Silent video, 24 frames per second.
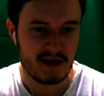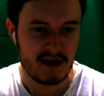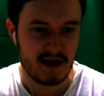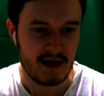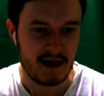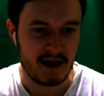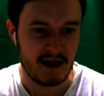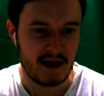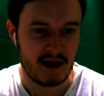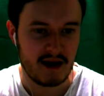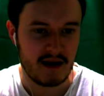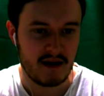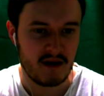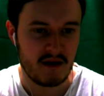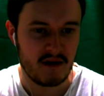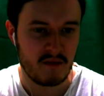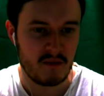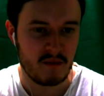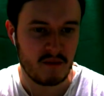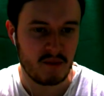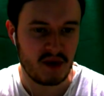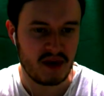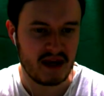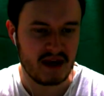
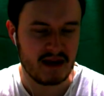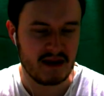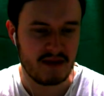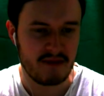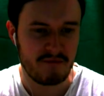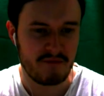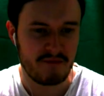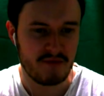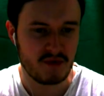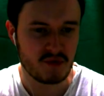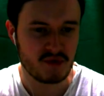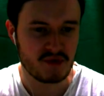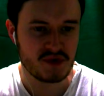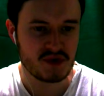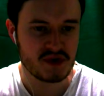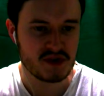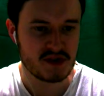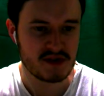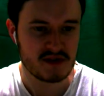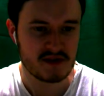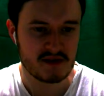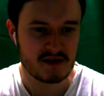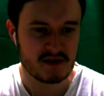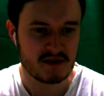But it
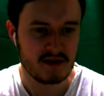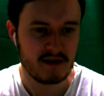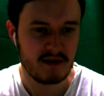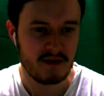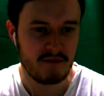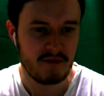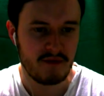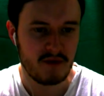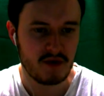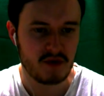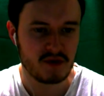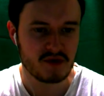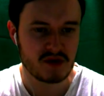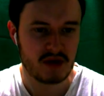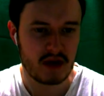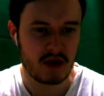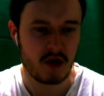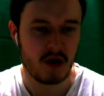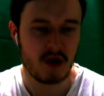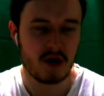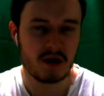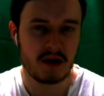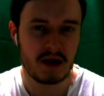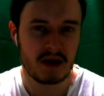feels a
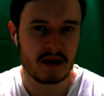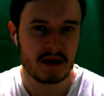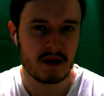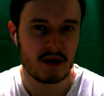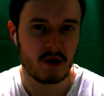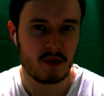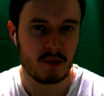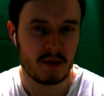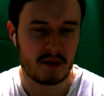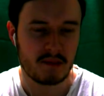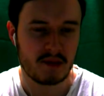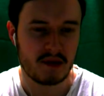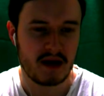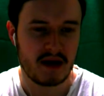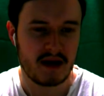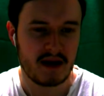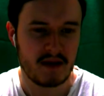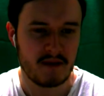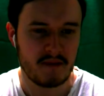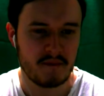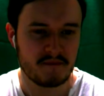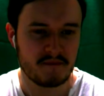lot like LittleBigPlanet.